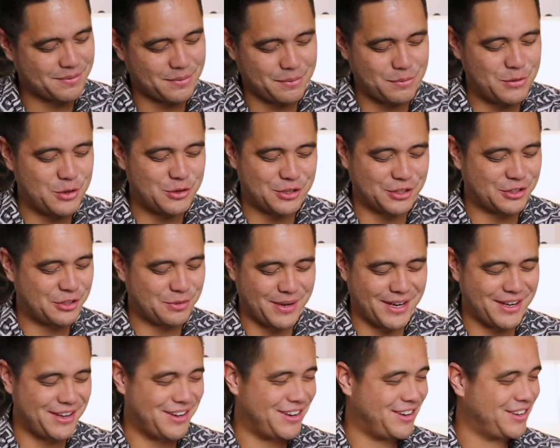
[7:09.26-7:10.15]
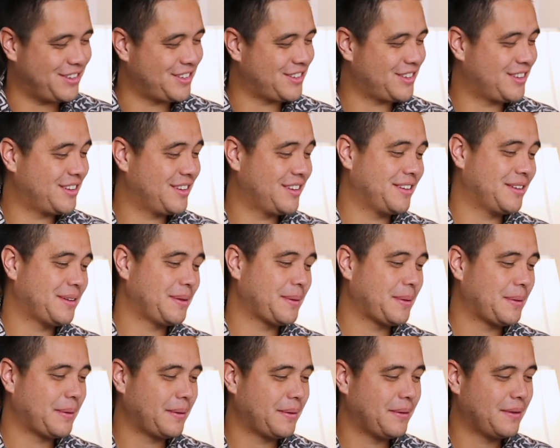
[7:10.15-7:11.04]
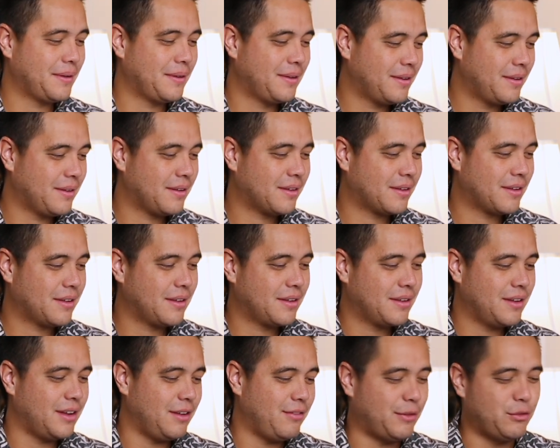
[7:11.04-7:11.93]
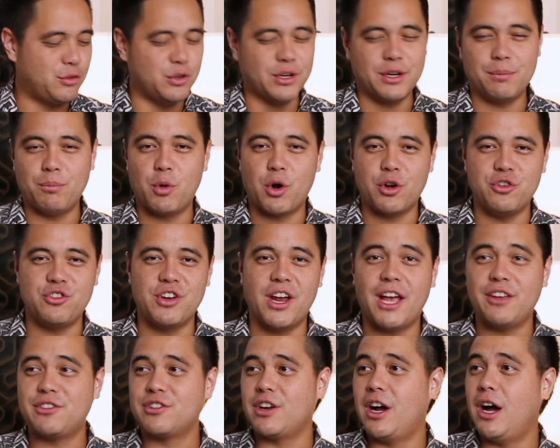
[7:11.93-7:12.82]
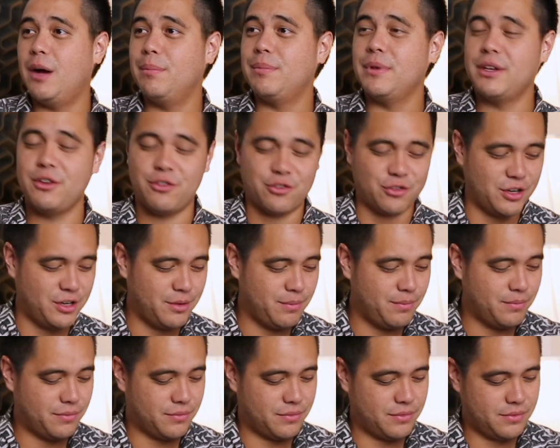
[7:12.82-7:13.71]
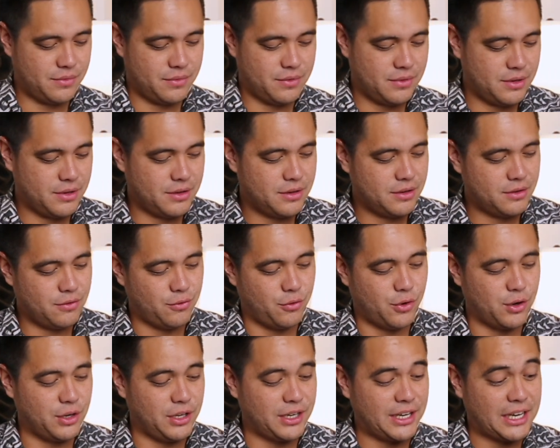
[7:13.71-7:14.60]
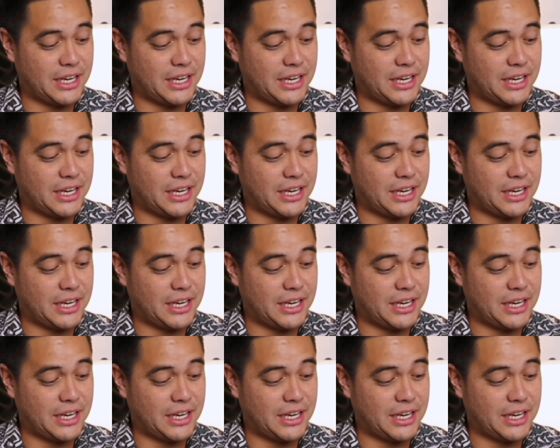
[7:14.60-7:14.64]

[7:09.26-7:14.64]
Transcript: Music to my ears. If I'm doing more jazz comping strum, really